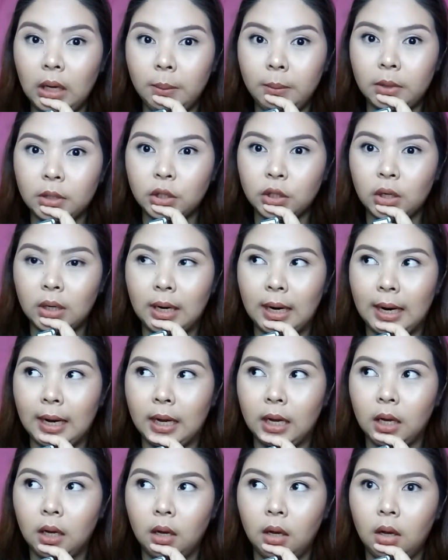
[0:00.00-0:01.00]
I'm not sure
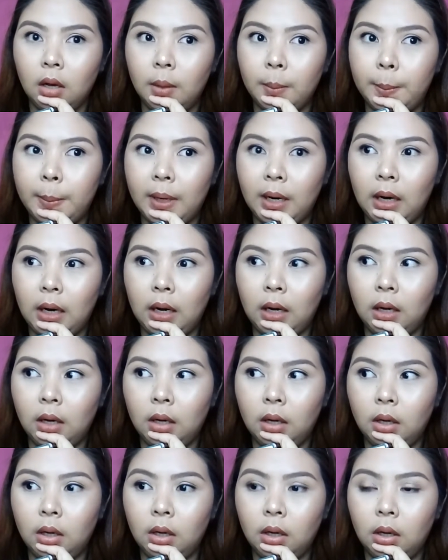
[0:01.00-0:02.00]
ha, parang
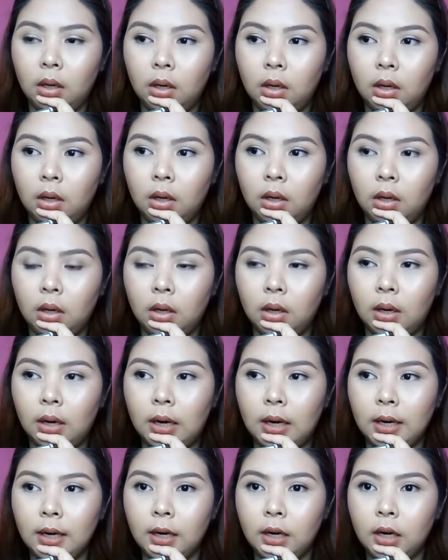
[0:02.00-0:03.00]

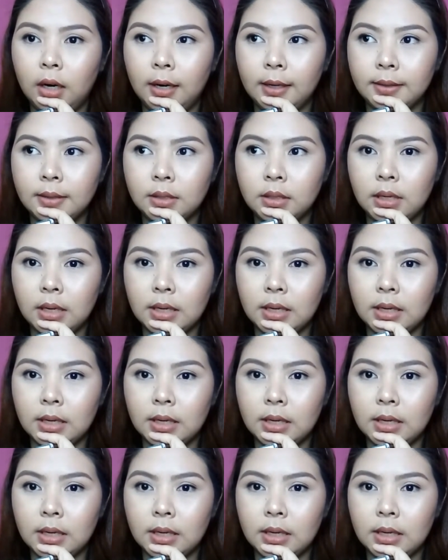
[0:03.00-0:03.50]
160